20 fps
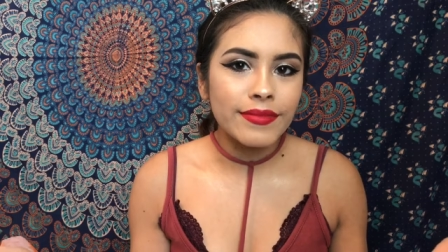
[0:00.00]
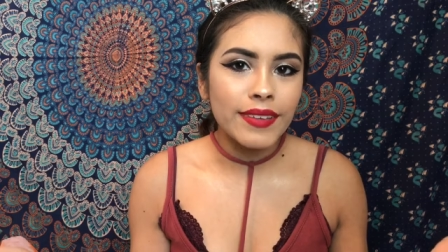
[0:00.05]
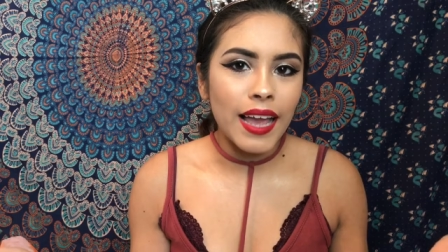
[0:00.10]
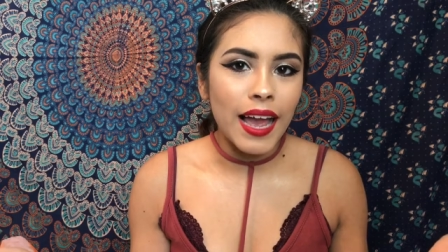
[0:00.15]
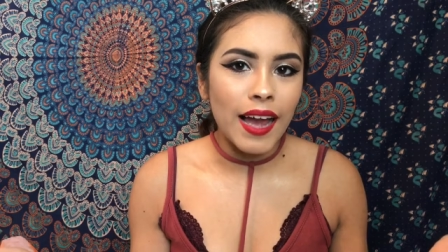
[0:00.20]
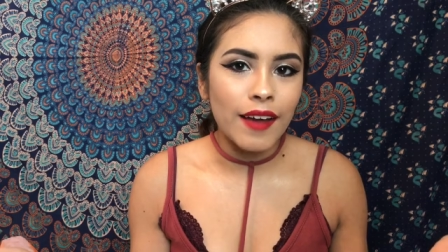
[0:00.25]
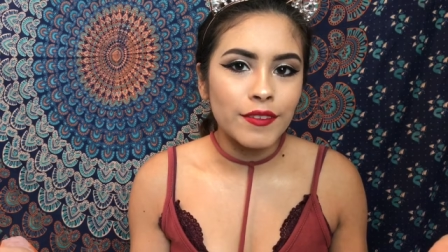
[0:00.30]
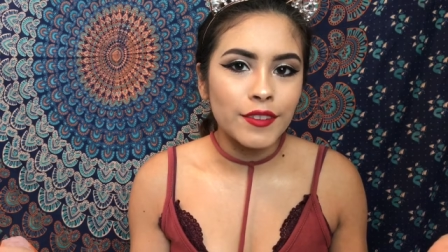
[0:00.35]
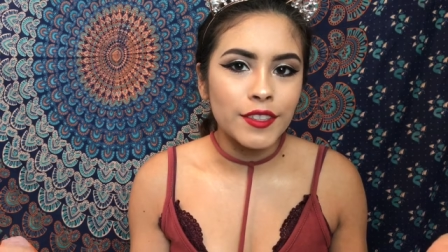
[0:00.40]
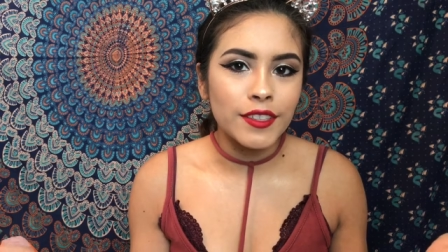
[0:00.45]

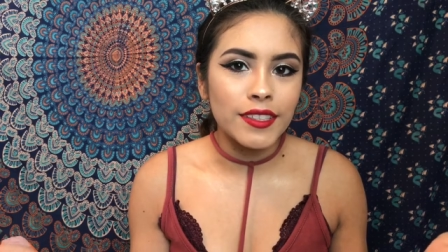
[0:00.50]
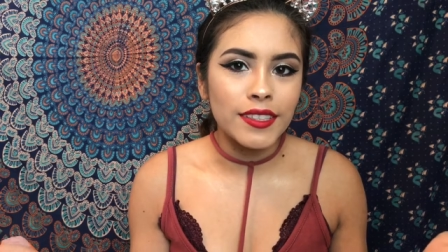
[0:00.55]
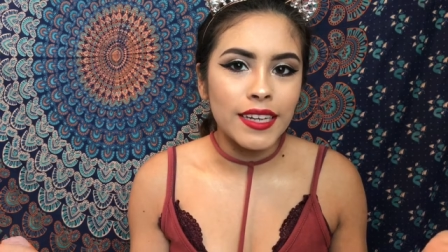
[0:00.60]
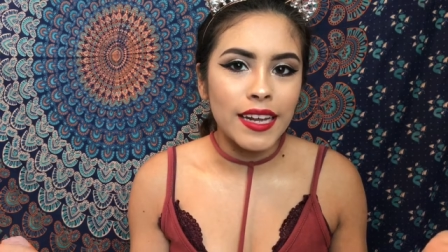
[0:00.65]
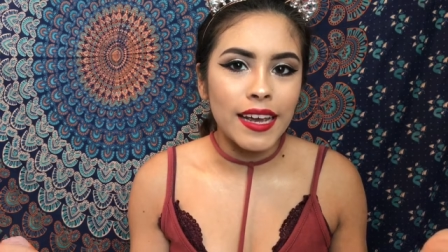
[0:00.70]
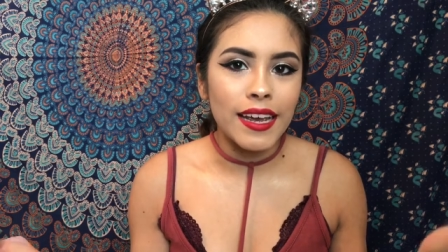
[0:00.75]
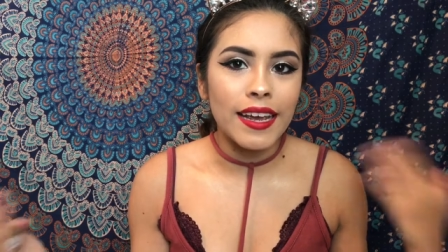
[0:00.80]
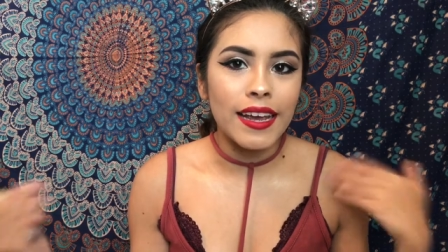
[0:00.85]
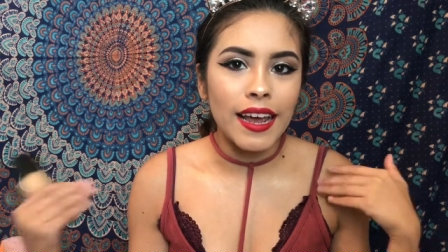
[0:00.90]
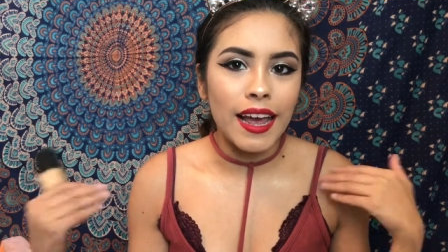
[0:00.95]
after the
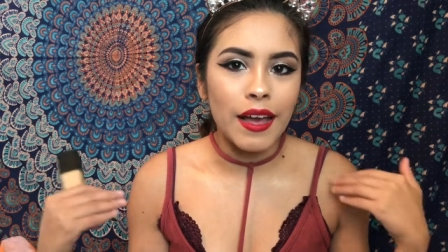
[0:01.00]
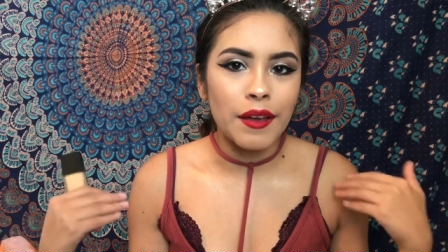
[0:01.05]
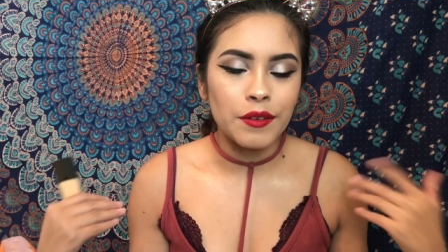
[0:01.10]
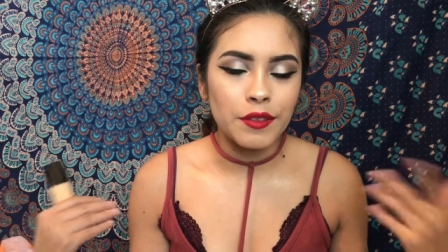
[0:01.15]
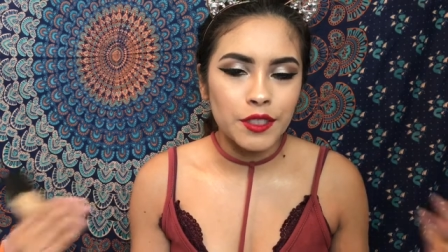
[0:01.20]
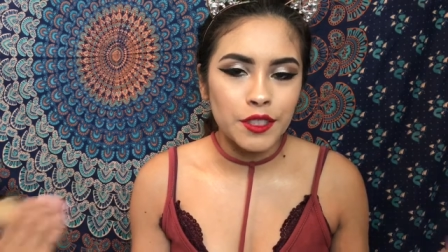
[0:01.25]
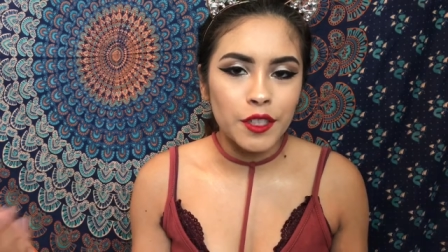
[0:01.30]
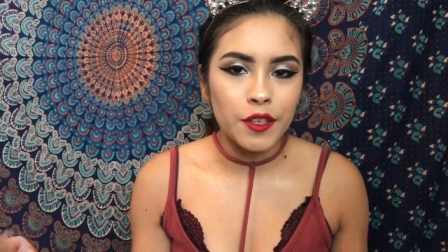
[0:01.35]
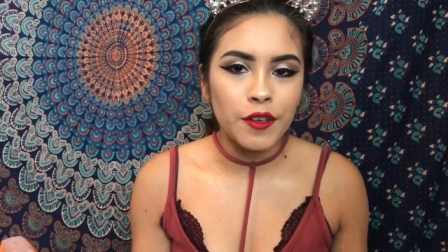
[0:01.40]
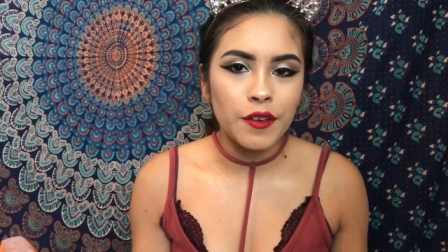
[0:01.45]
day, I will
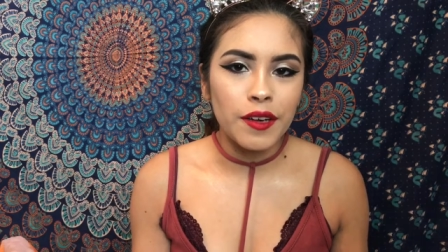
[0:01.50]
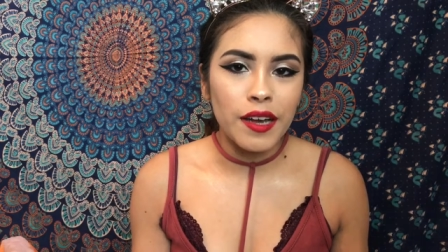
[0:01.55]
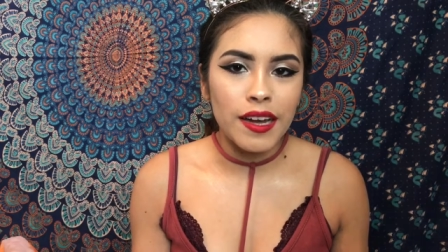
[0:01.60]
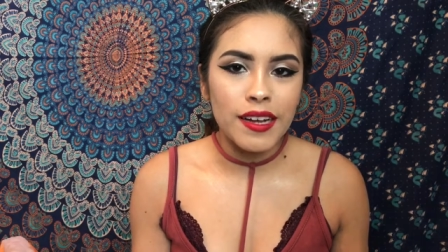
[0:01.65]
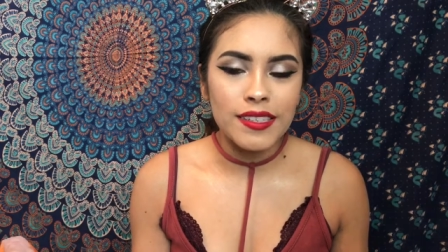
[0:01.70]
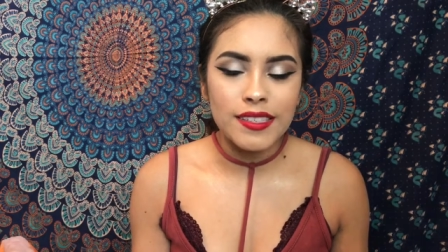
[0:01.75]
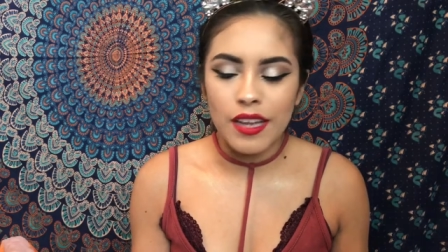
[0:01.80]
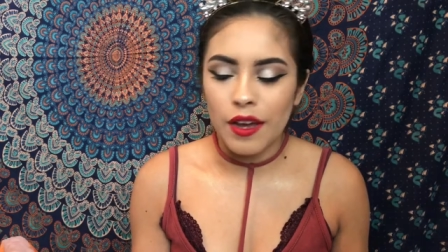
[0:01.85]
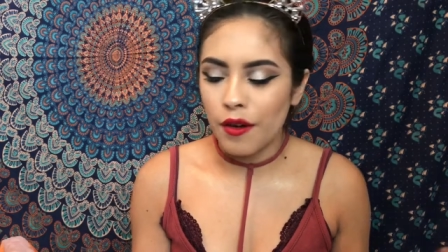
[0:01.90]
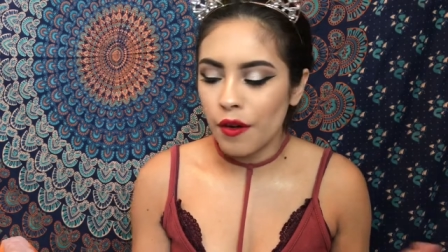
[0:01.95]
show you
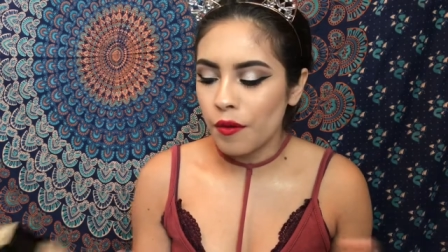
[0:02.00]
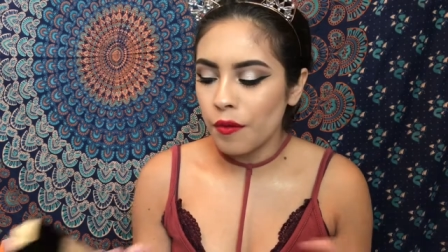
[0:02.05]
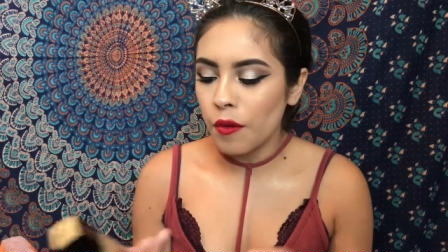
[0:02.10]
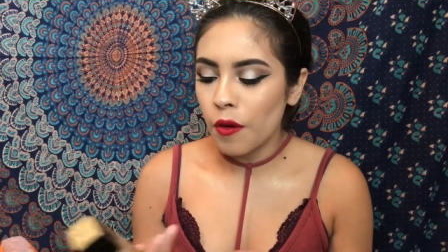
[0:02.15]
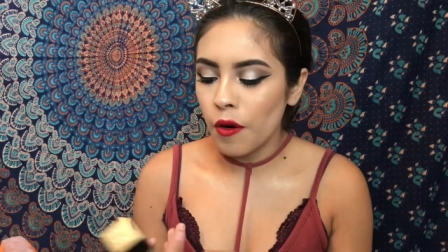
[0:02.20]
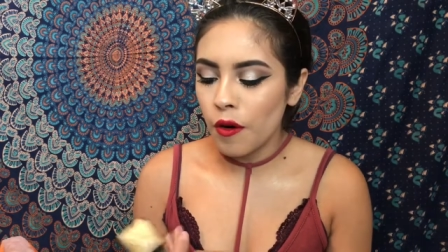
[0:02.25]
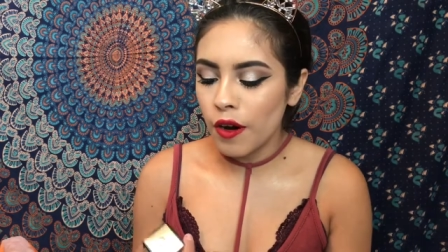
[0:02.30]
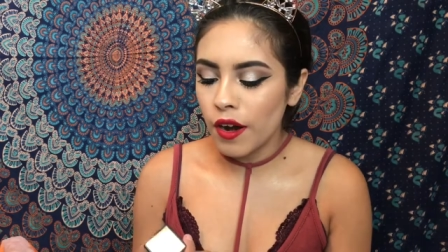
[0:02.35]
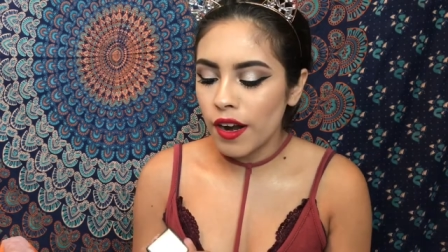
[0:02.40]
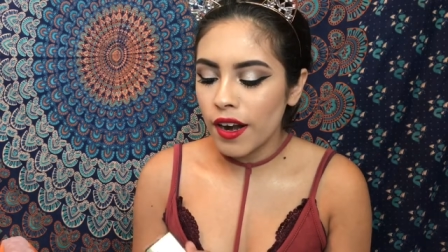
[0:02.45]
guys how it
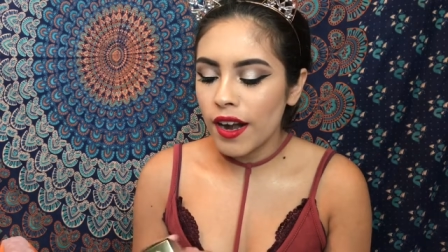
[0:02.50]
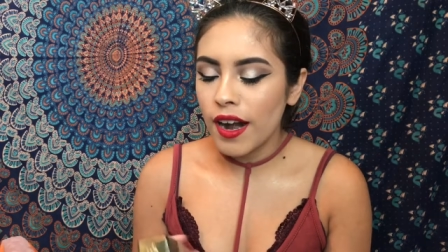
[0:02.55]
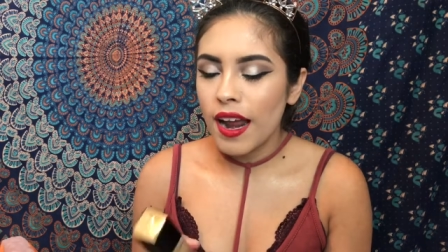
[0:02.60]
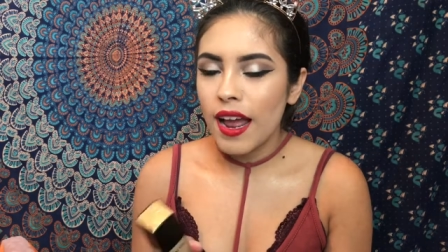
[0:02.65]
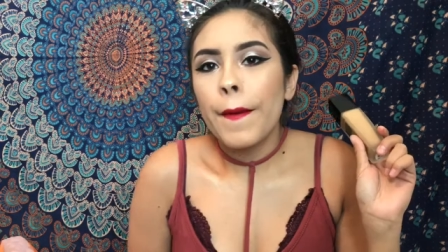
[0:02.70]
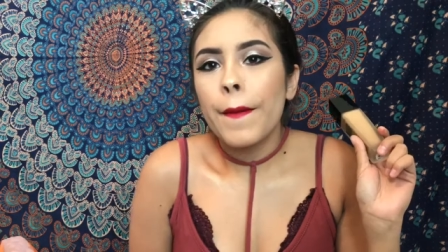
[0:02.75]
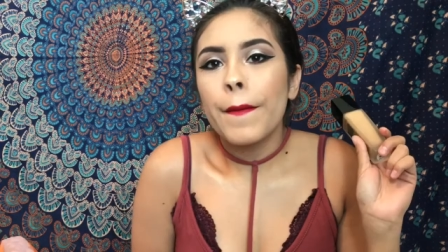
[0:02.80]
wore.